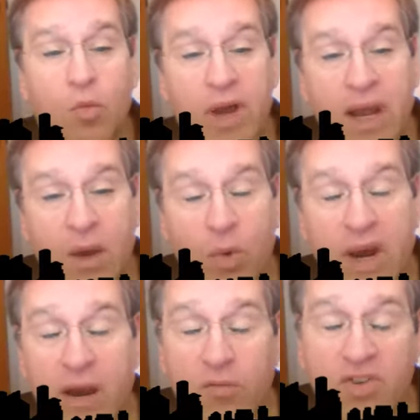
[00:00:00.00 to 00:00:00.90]

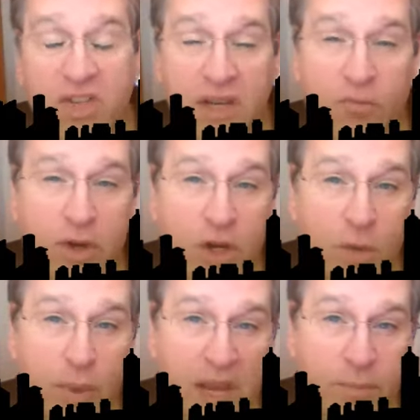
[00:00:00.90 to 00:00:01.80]
When I receive one of
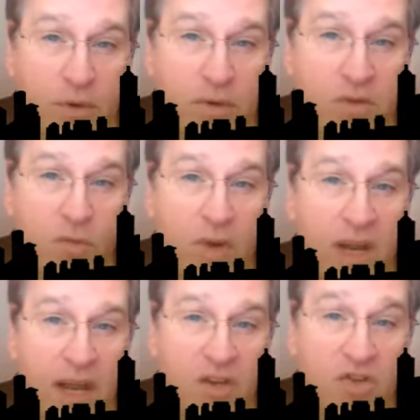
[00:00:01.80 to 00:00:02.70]
your papers, when
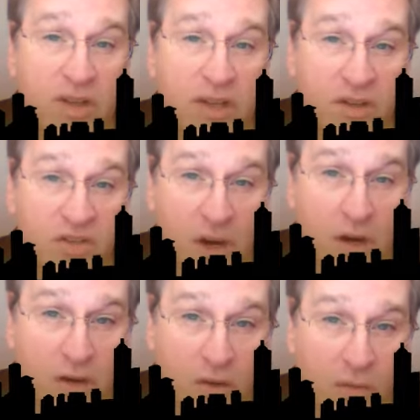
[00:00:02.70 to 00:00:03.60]
I
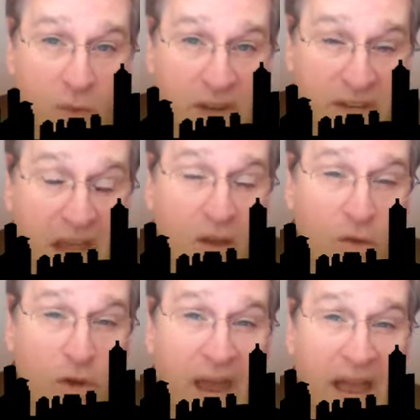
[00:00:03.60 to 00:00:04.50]

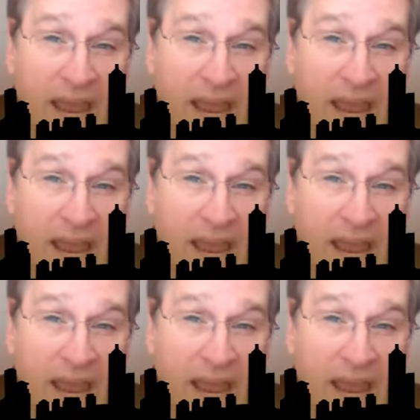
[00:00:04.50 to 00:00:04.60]
download it,